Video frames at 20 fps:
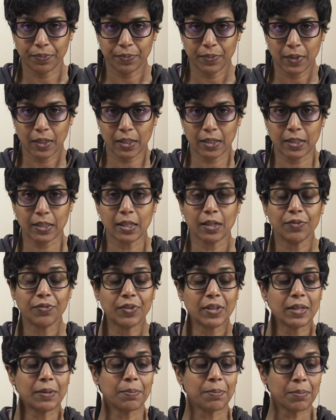instead of
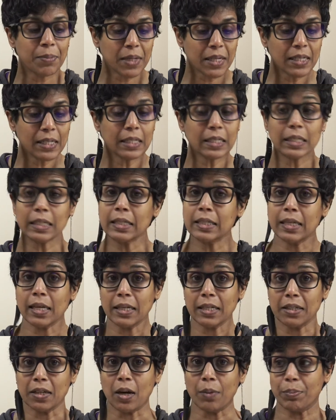immediately
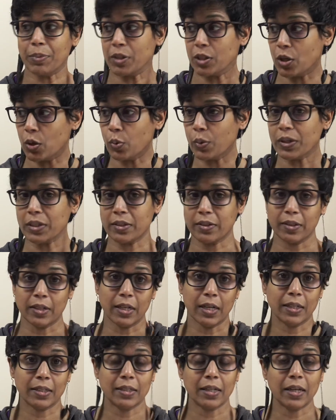getting up and going to the
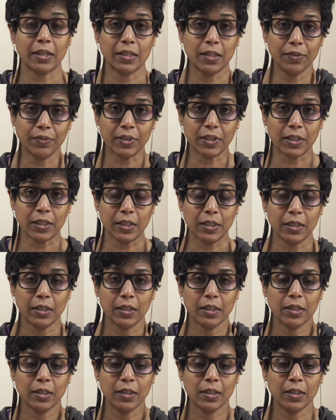next activity,
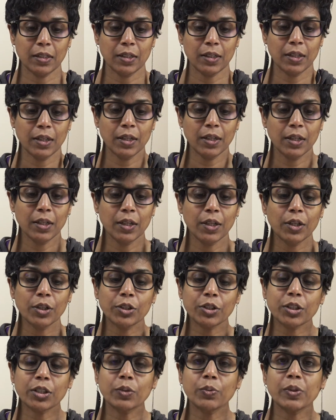
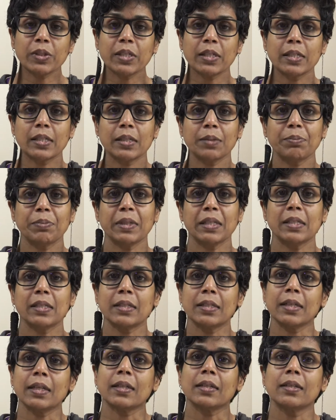she was to simply
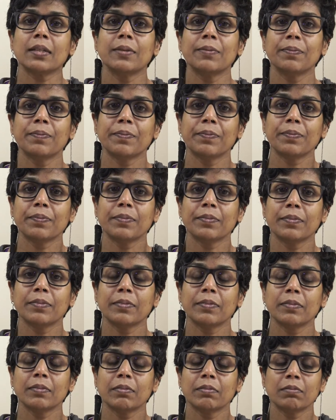sit,
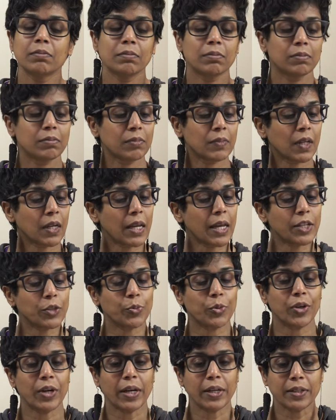clasp
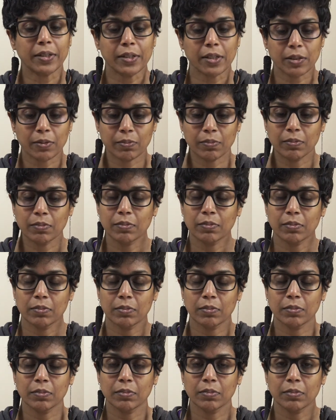her hands,
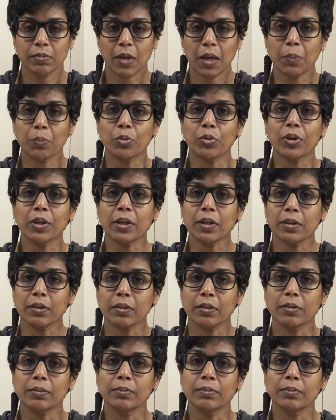and breathe.